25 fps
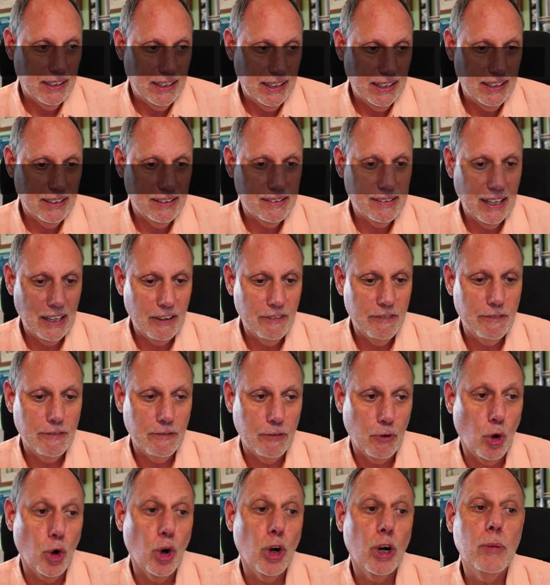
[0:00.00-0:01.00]
It is a
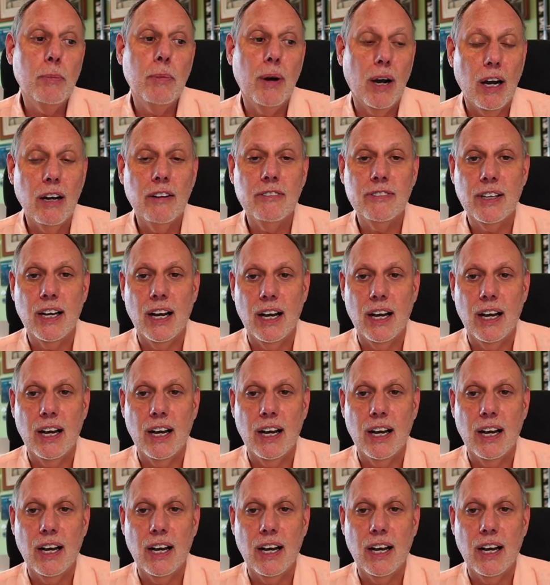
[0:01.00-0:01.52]
form of